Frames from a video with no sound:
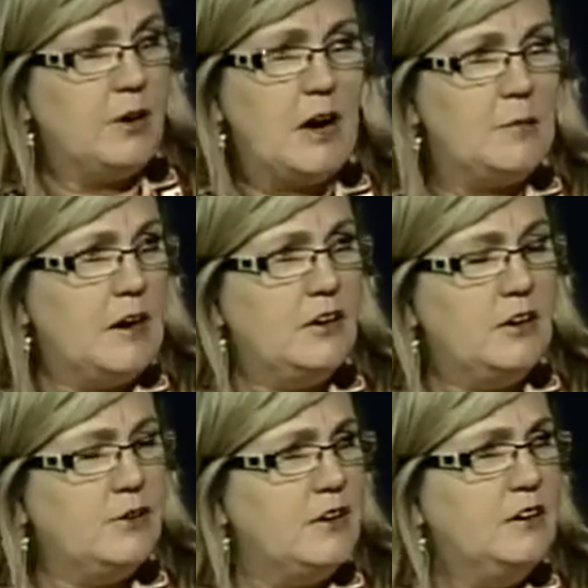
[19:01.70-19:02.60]
Bob, I
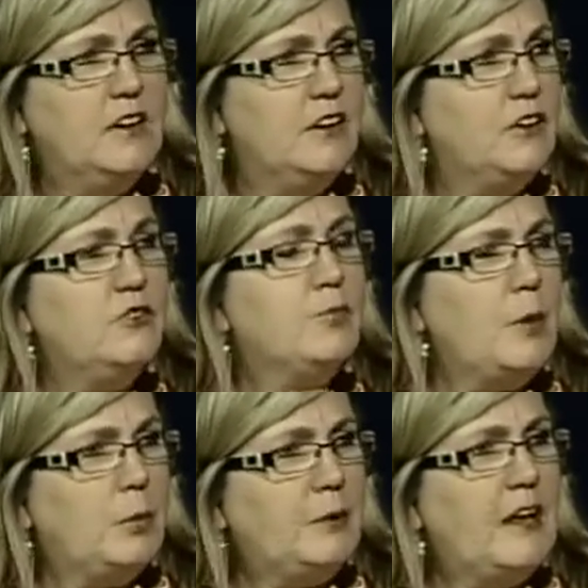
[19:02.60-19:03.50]
know that you've
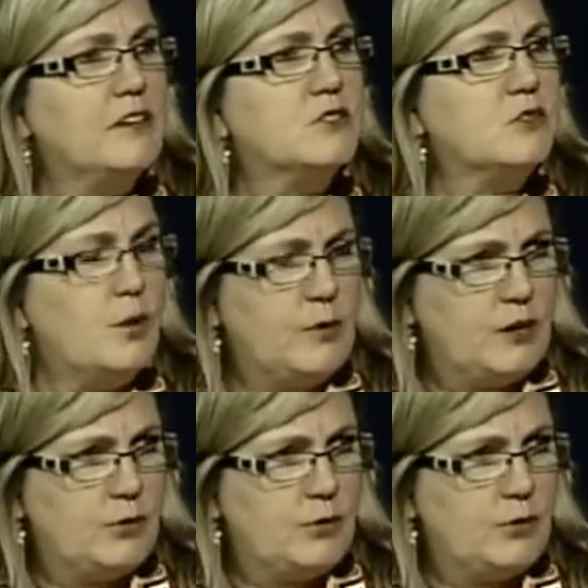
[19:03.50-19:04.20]
probably had so many